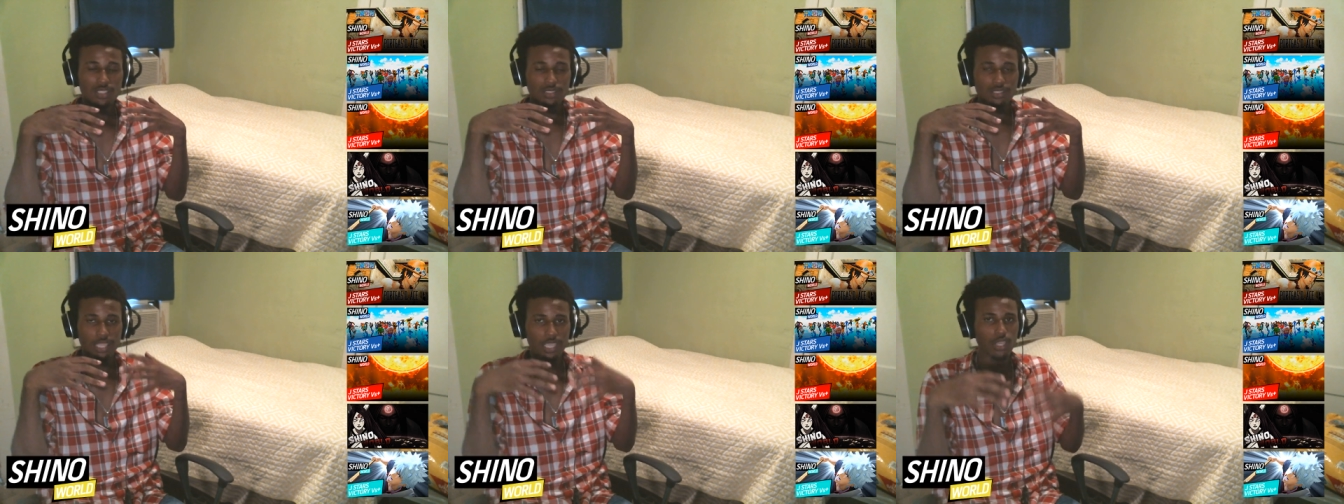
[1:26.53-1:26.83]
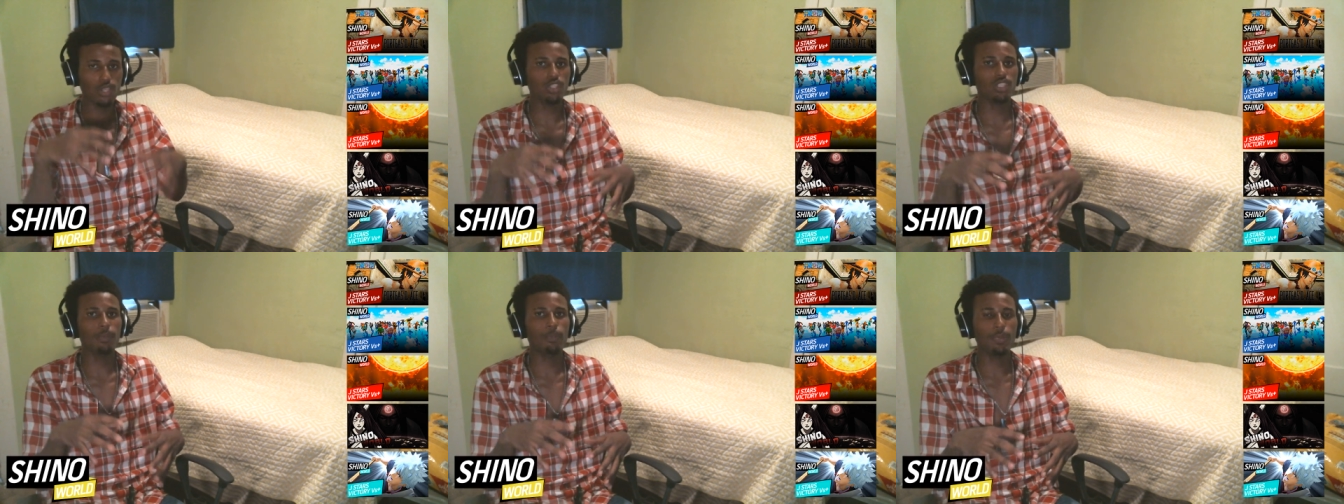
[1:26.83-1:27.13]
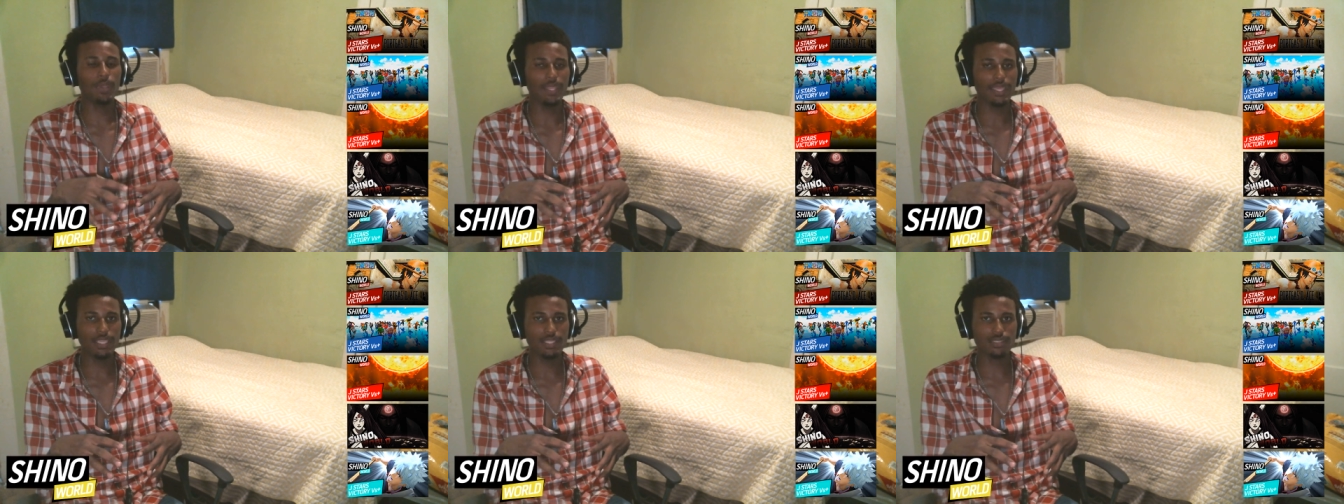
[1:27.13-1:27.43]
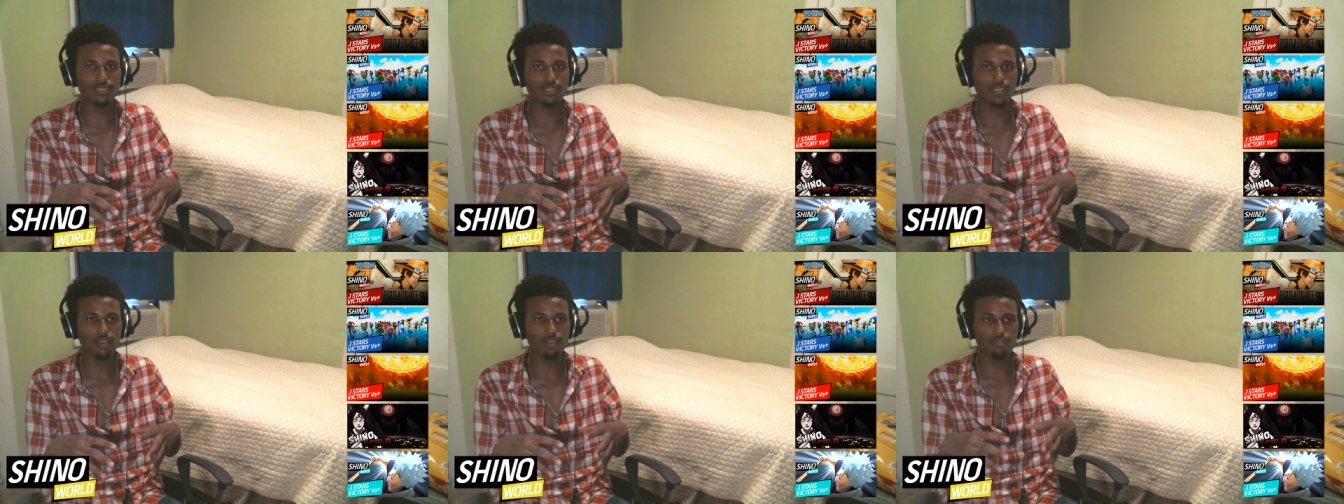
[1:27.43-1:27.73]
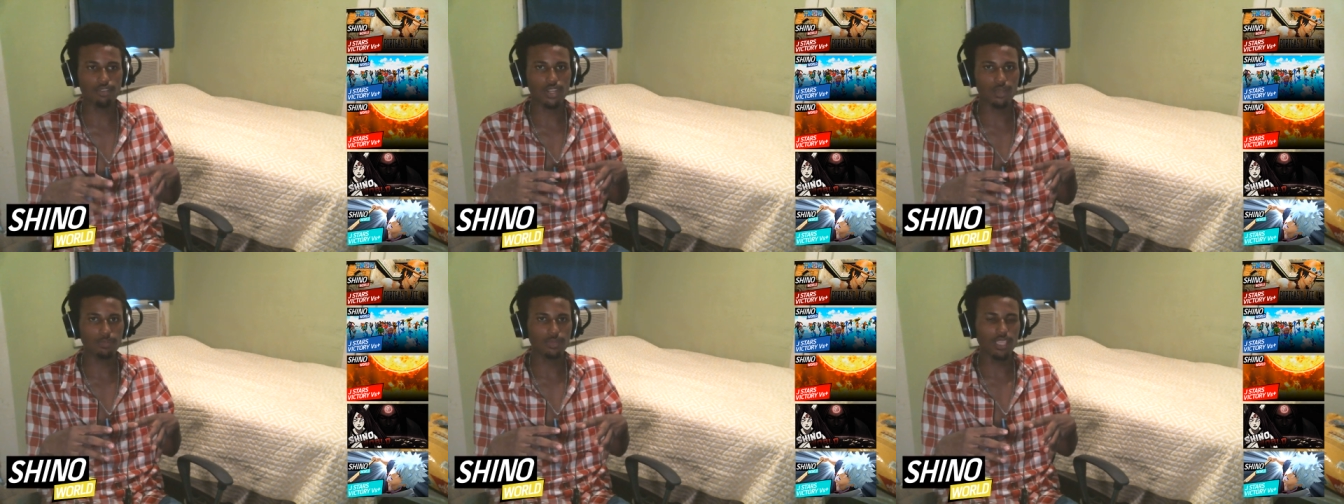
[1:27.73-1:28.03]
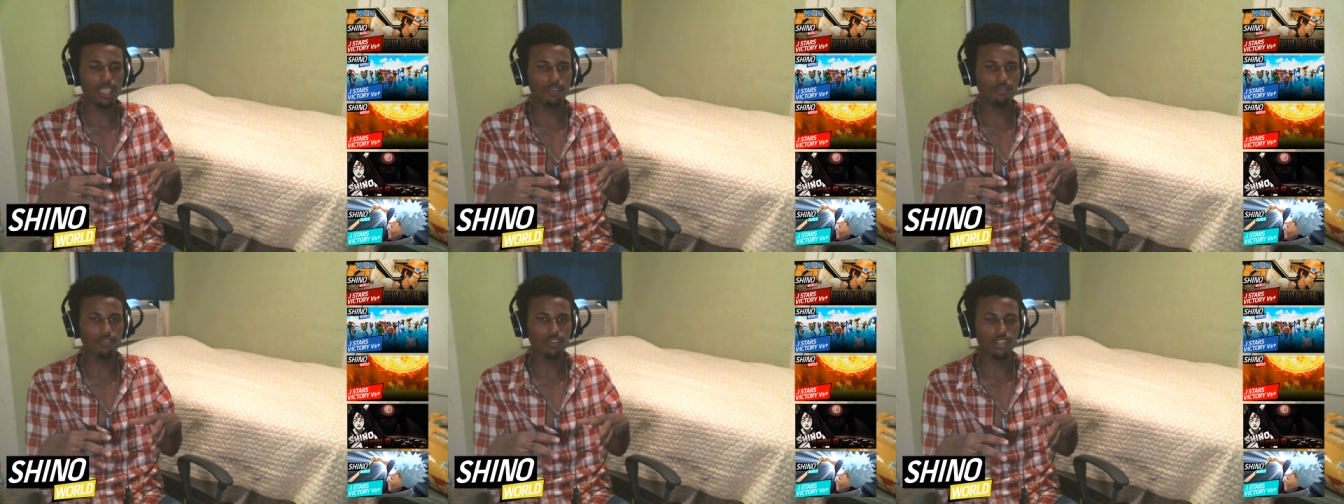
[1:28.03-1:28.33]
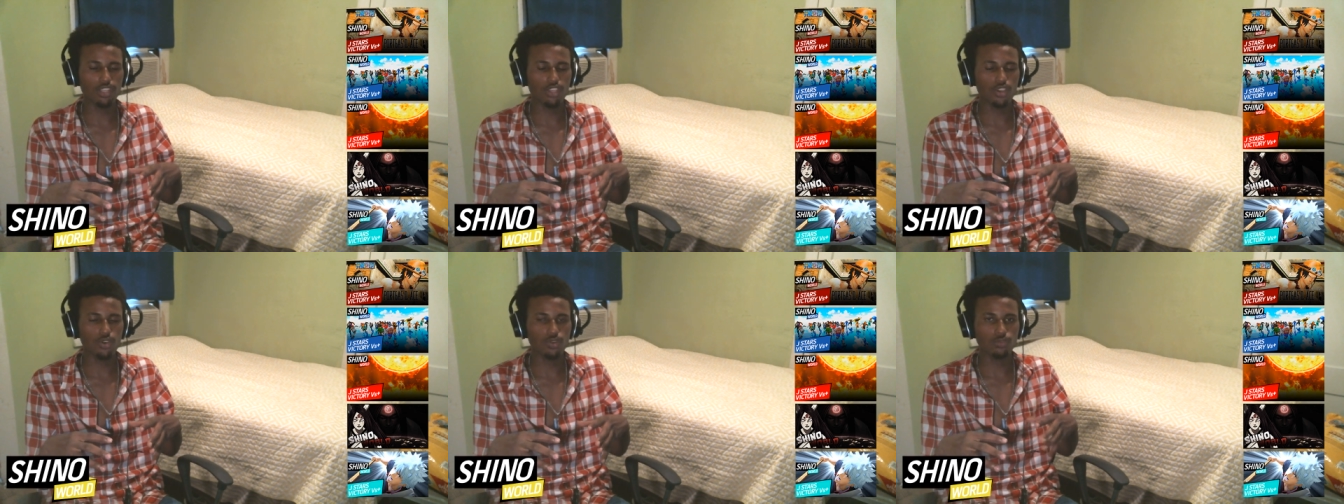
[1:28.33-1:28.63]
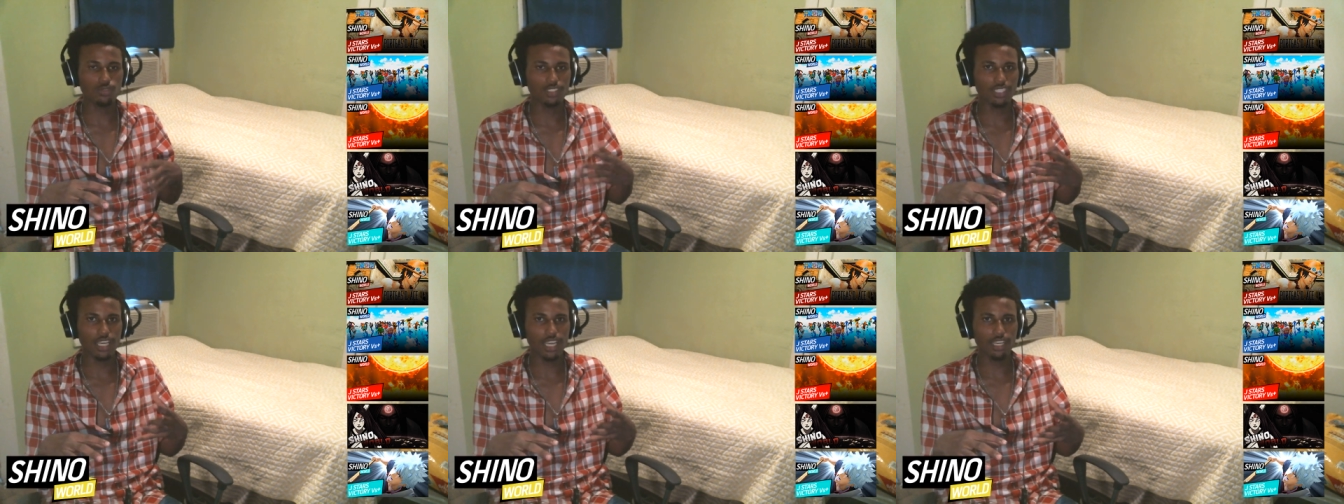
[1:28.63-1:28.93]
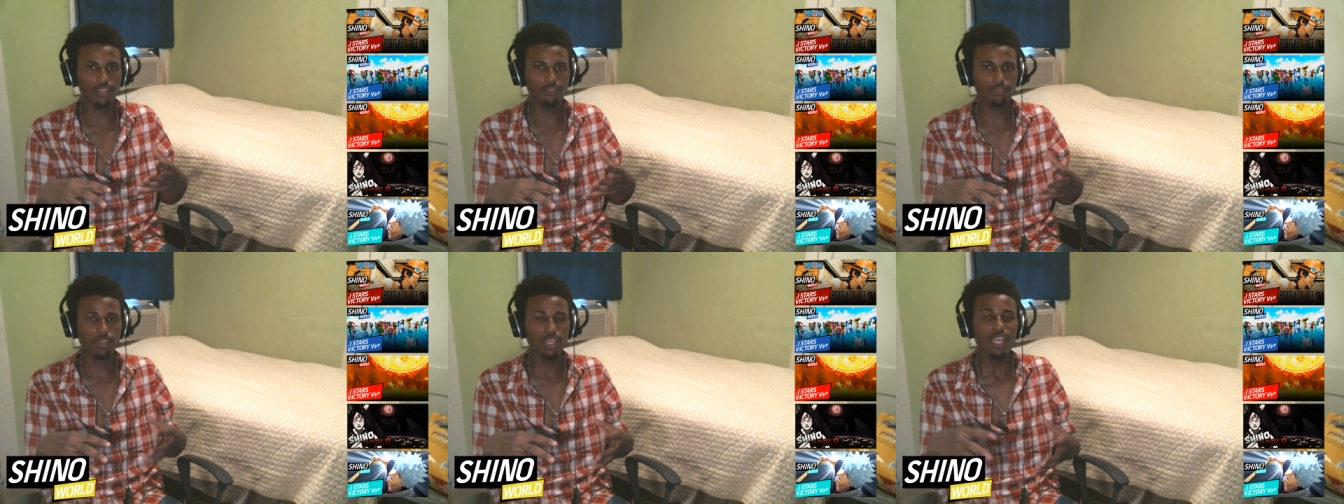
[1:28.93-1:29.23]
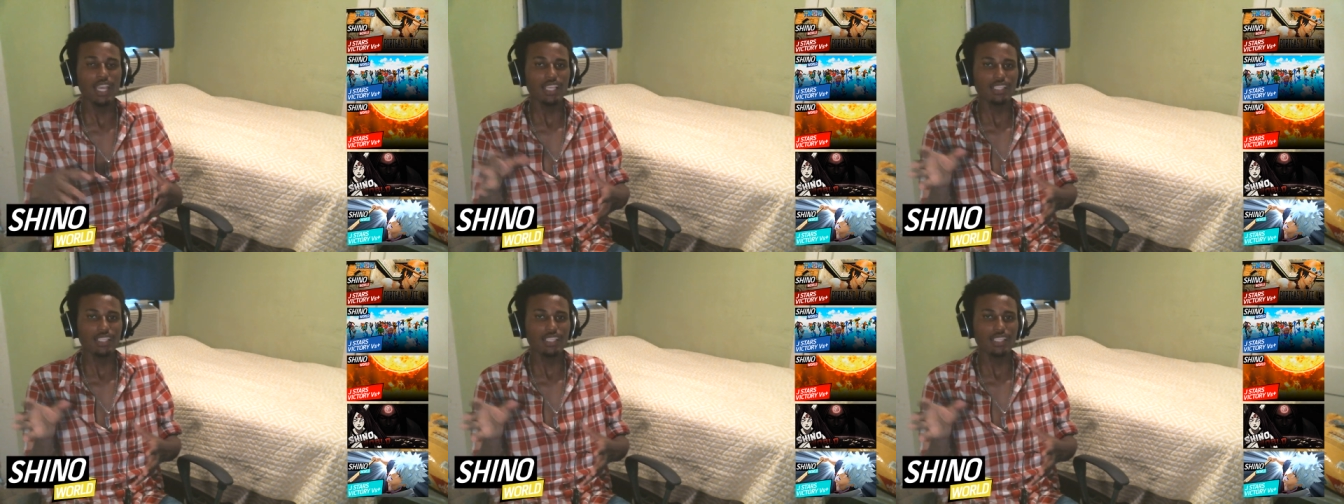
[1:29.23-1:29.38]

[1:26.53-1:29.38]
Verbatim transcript: take the place of an update video, kind of.